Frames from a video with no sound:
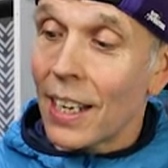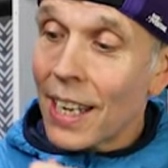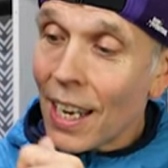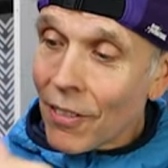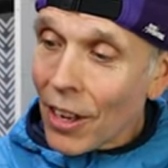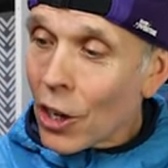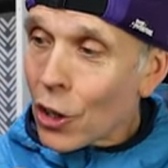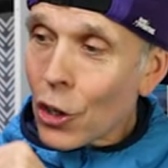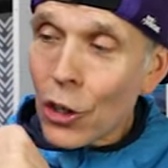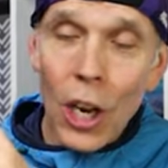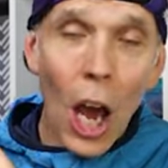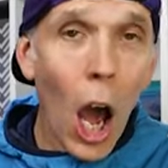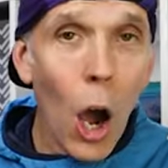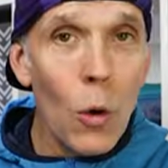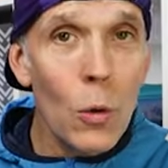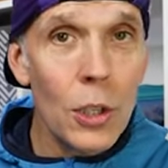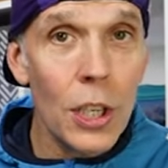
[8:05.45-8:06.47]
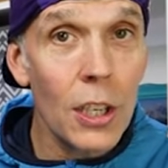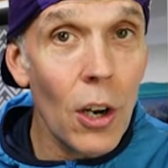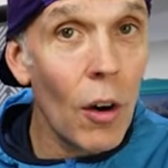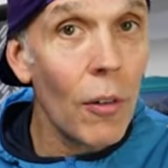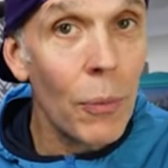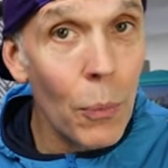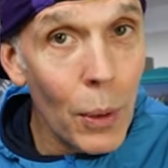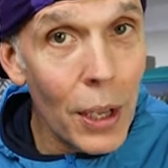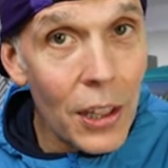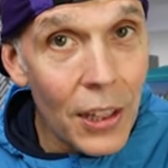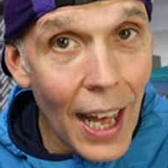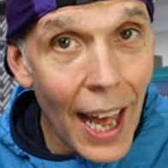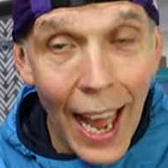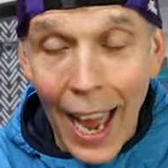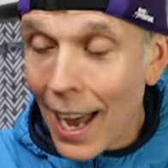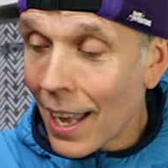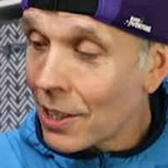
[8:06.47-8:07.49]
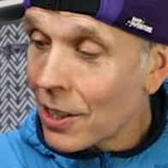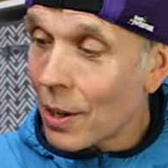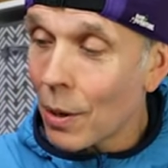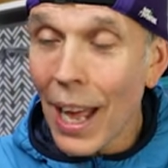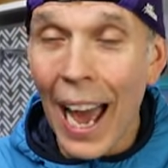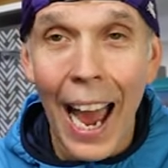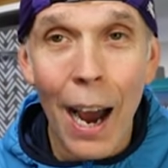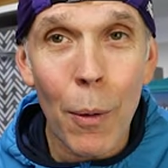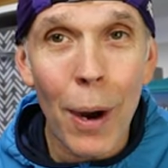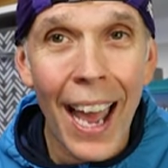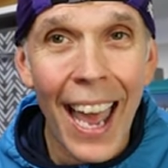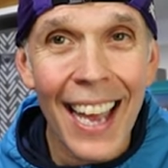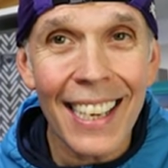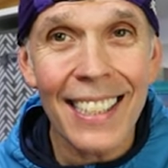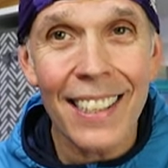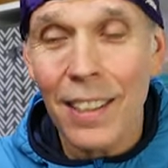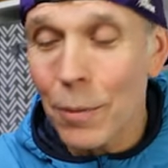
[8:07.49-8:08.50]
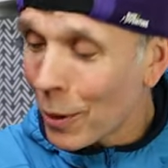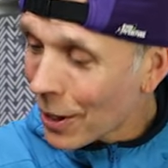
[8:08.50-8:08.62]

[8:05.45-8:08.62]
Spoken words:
give it a good hosing off with the Howerhead.